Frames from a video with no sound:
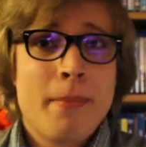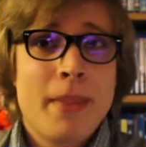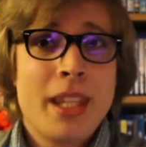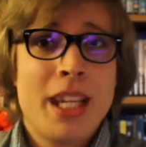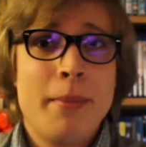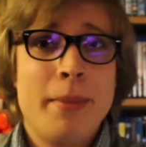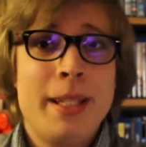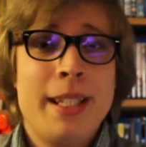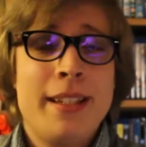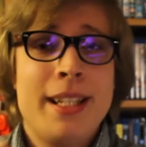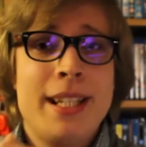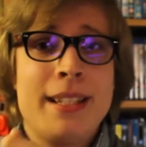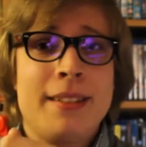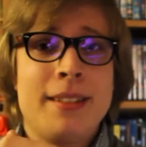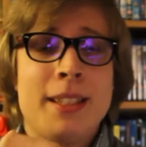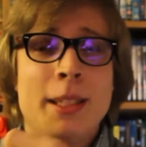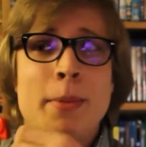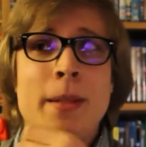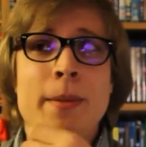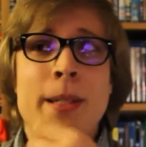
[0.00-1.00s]
I mean, in
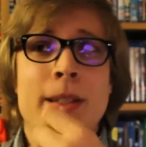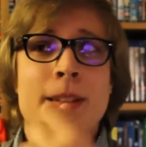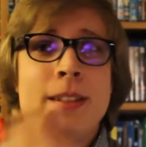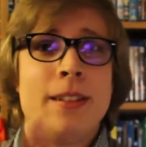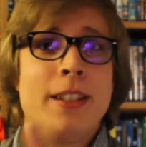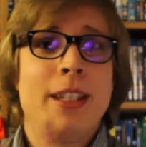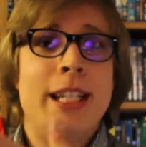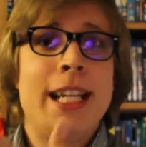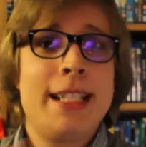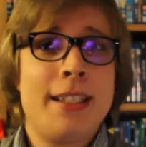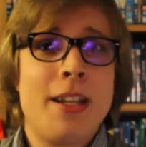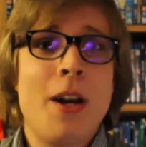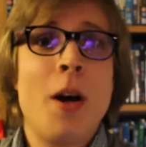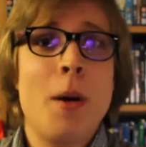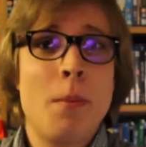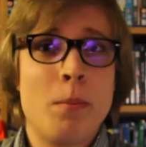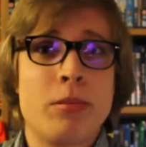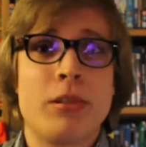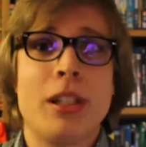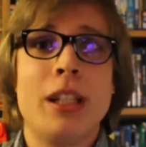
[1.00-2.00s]
essence, maybe because it's
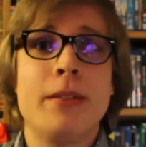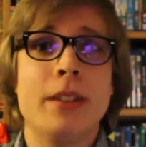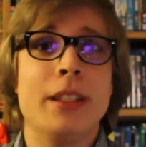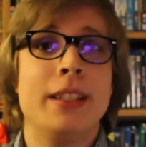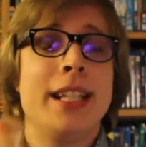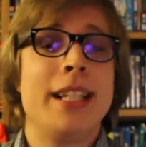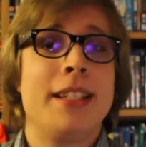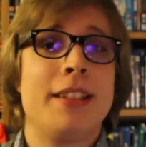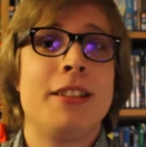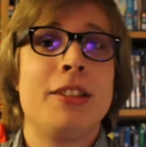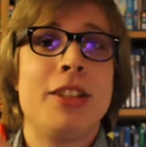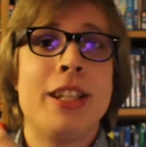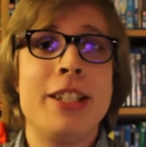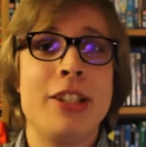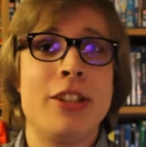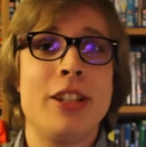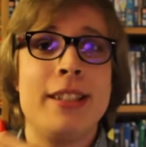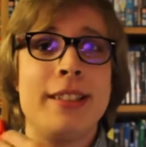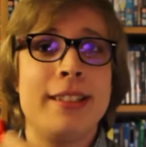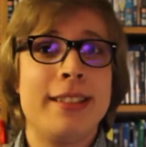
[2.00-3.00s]
her brother,
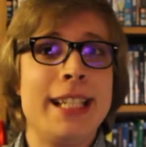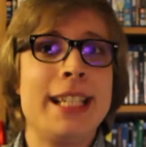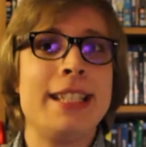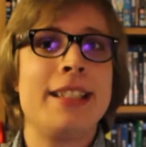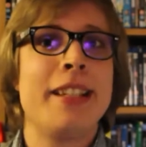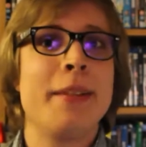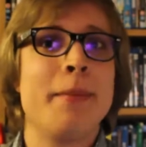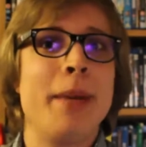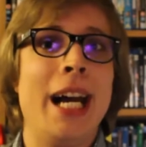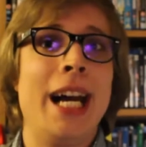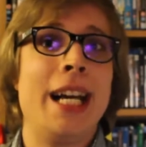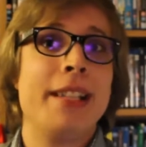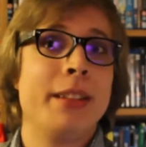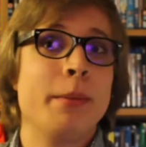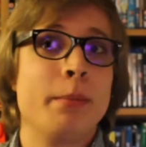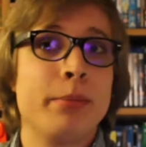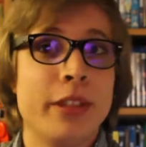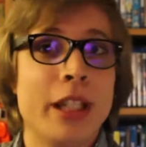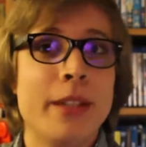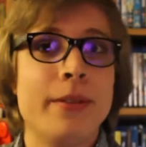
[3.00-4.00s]
and she sees him as a
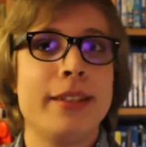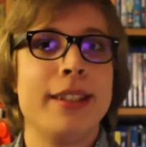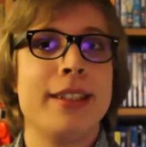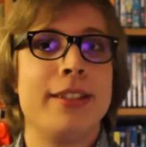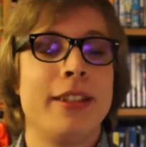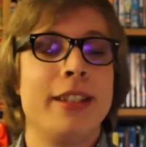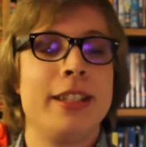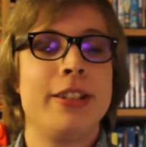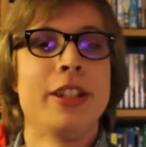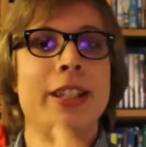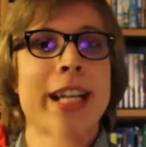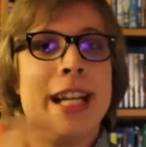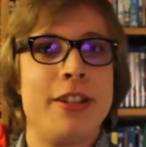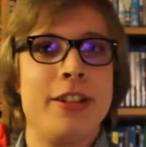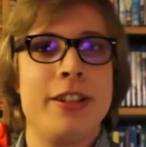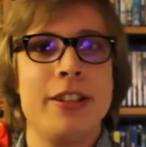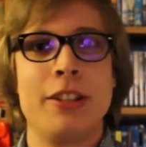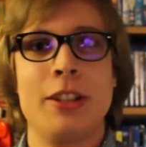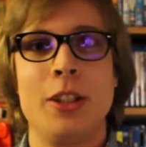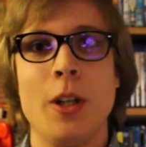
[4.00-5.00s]
brother, and so she
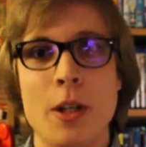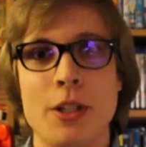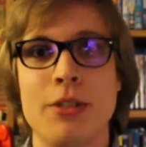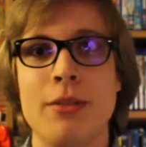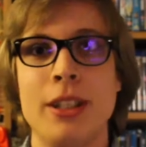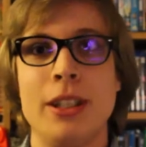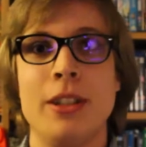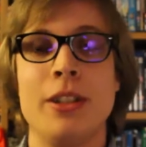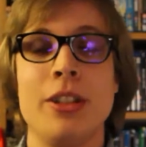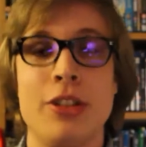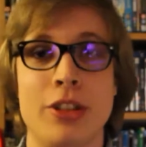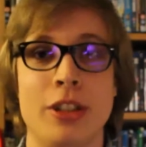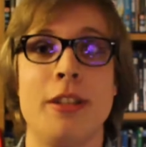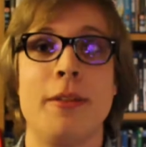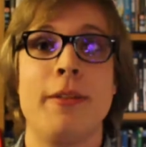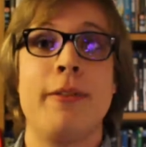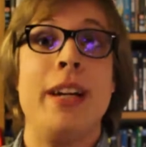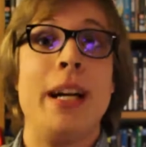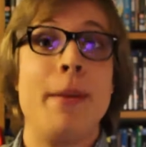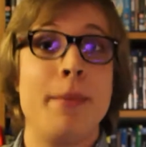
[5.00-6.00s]
actually just goes to him because it's
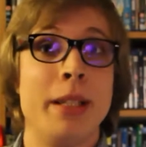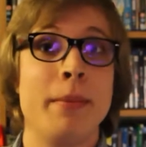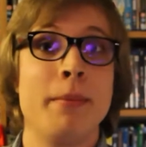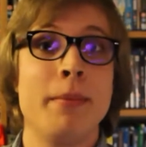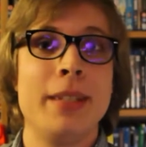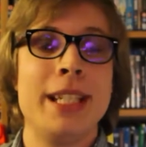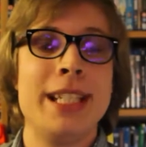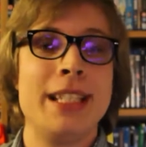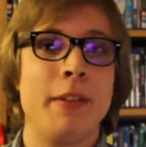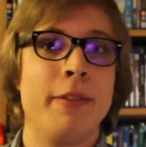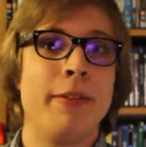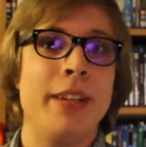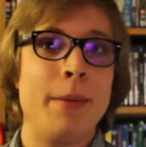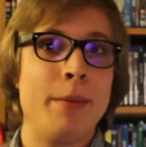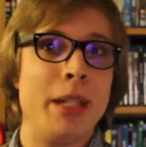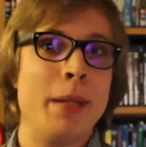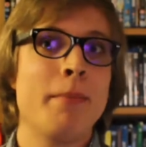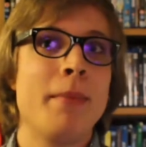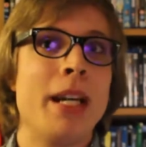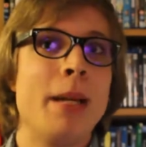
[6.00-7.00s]
a
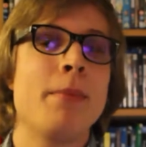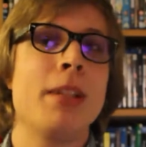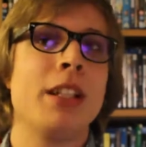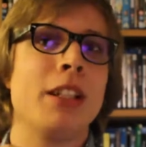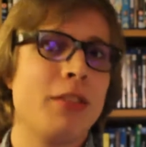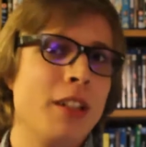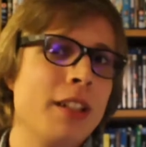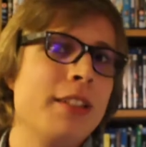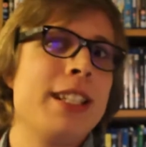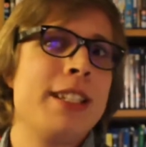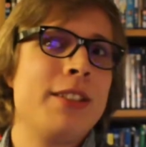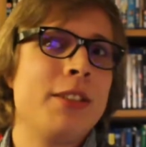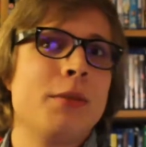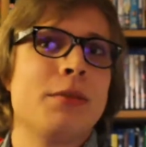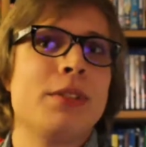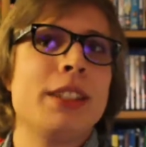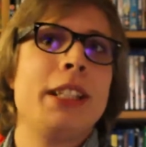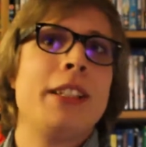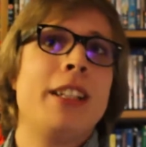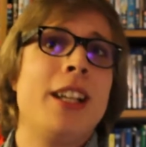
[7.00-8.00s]
family member. Granted, it's not
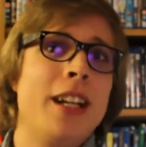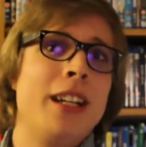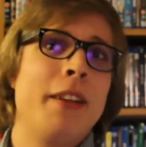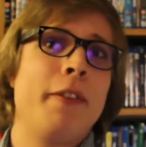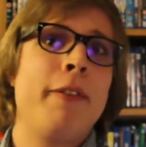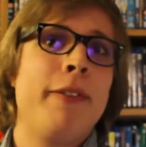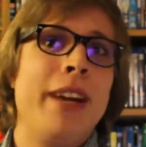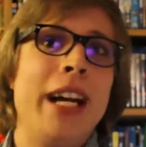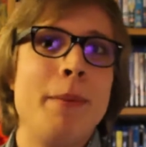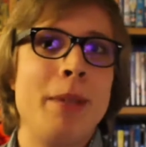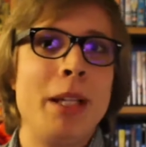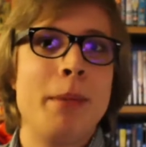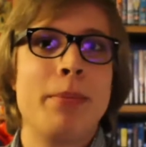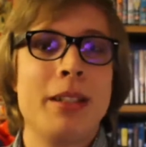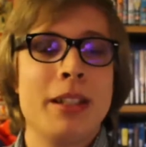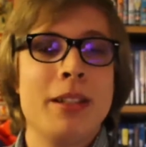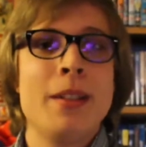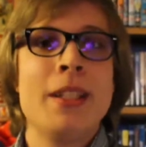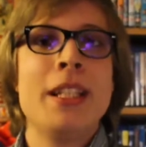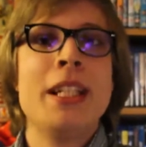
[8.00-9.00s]
really kind of family,
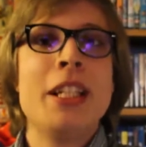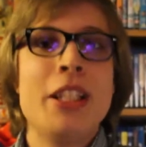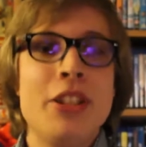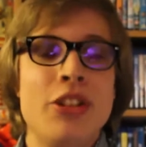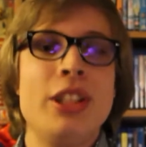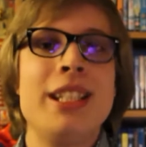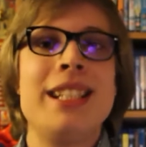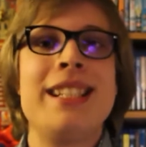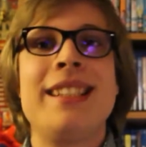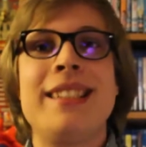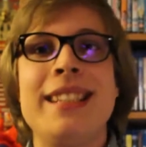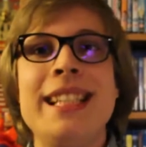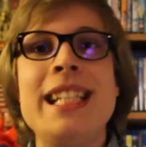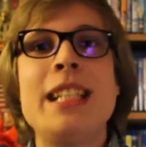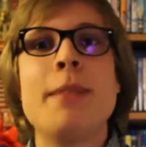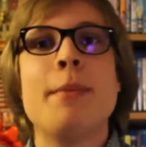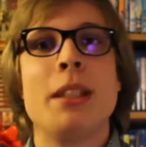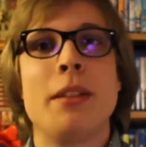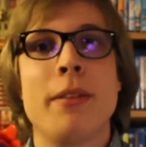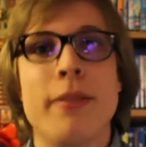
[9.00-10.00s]
but she
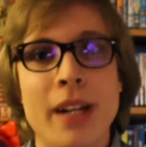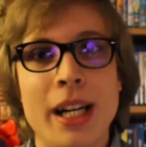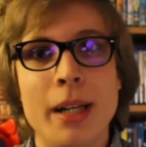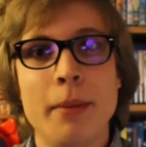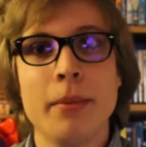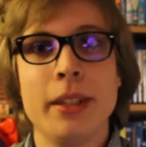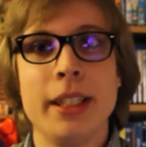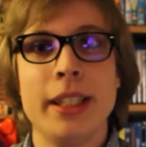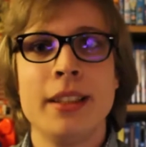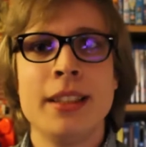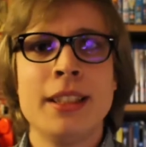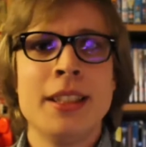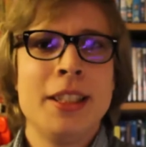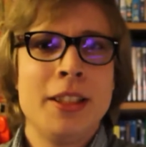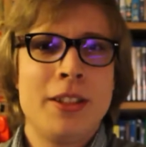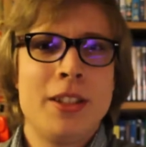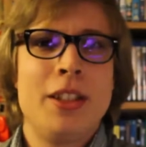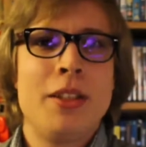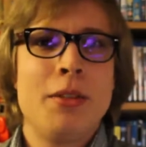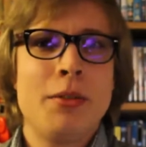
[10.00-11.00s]
sees him as family,
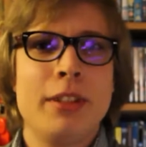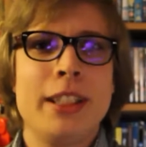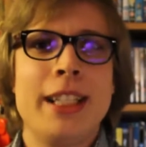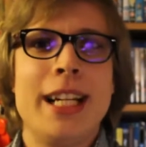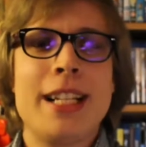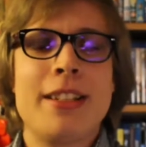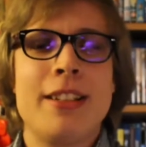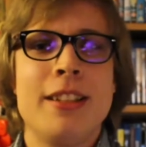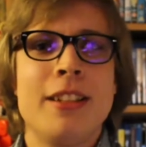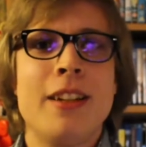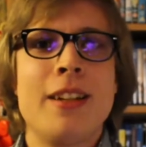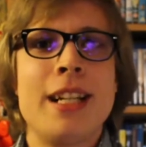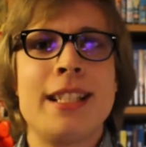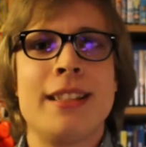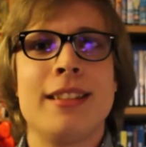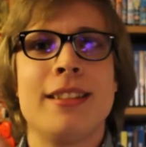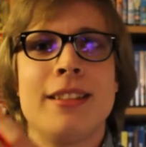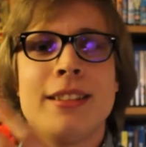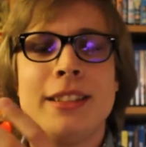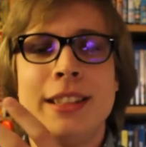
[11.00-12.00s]
because she's really acting
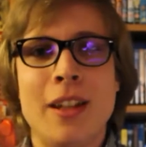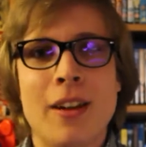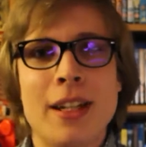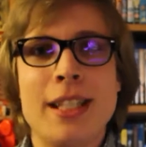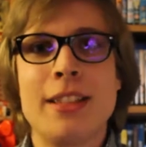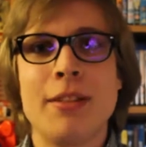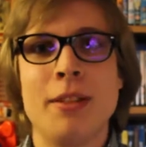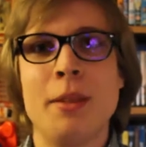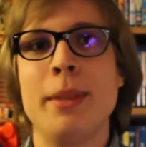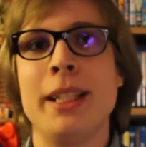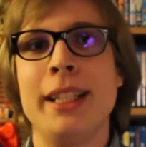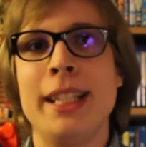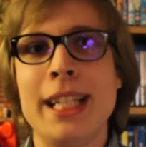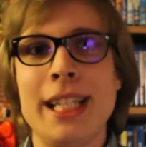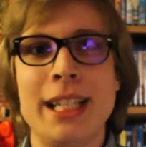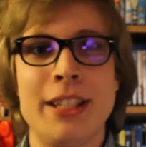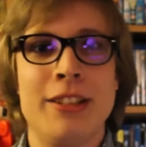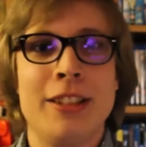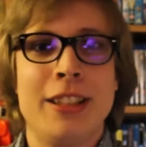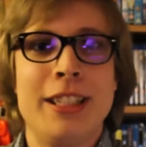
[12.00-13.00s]
nice to him in the
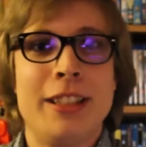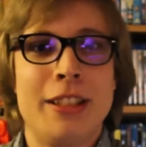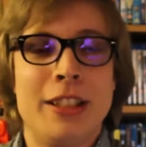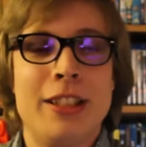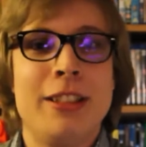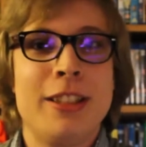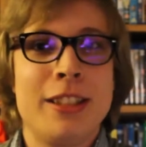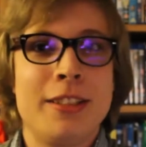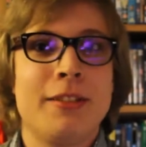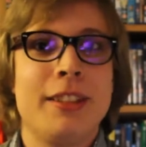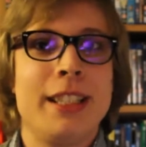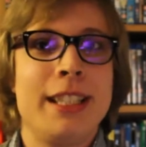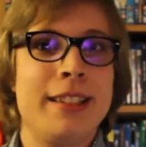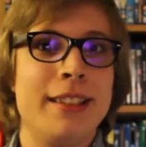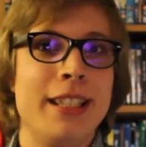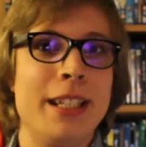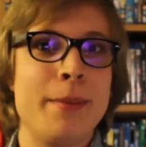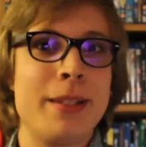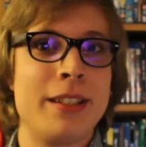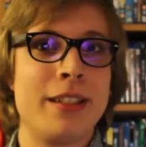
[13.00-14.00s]
beginning. She doesn't really
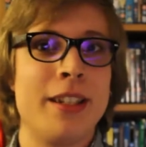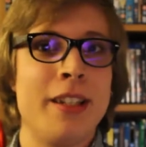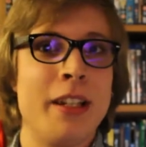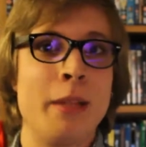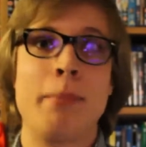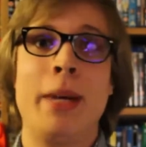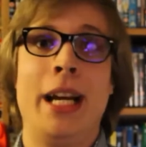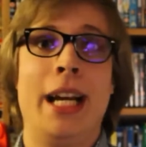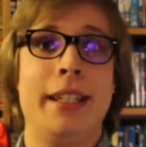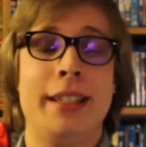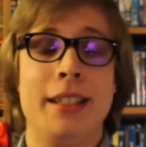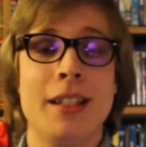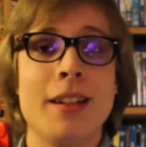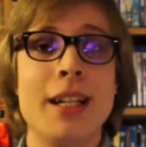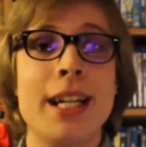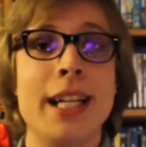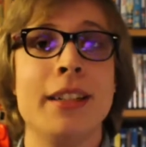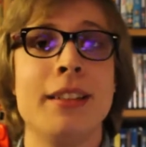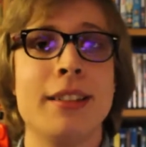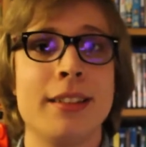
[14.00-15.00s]
see him as kind of a bad
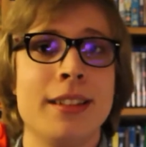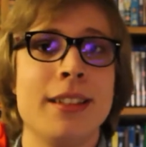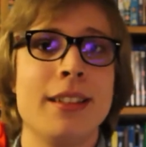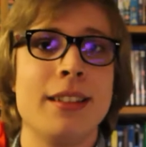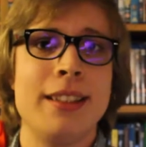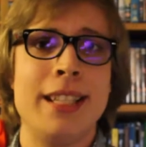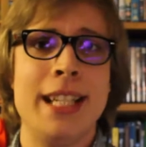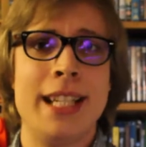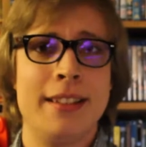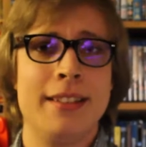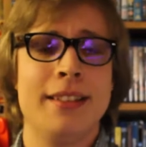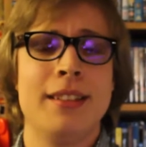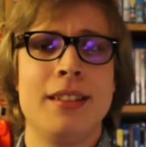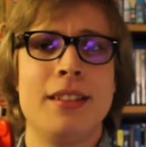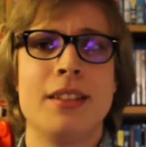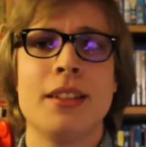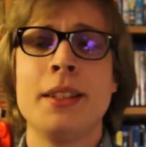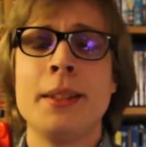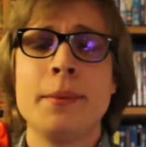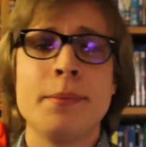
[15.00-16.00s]
guy, in
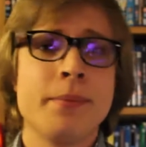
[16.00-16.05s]
essence.